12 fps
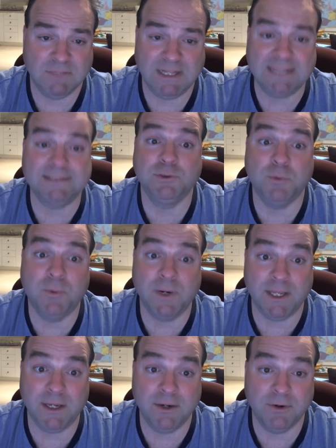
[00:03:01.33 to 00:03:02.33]
last 20
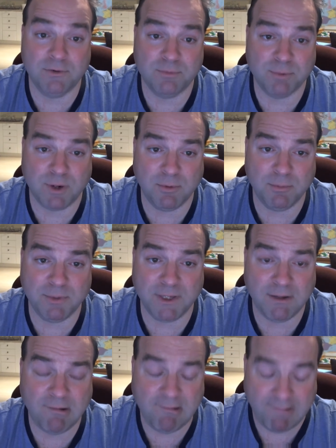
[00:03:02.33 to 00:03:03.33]
years probably.
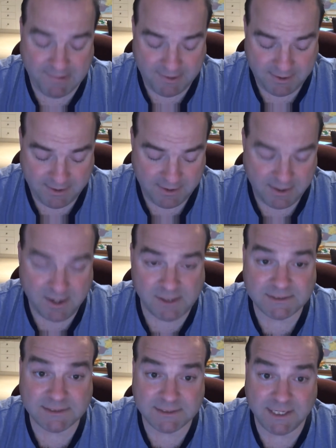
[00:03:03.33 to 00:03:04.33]

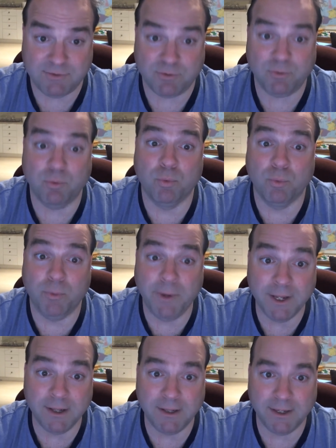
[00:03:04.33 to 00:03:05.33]
It gets
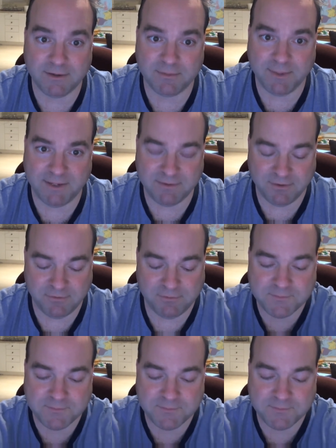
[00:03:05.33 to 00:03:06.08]
really expensive.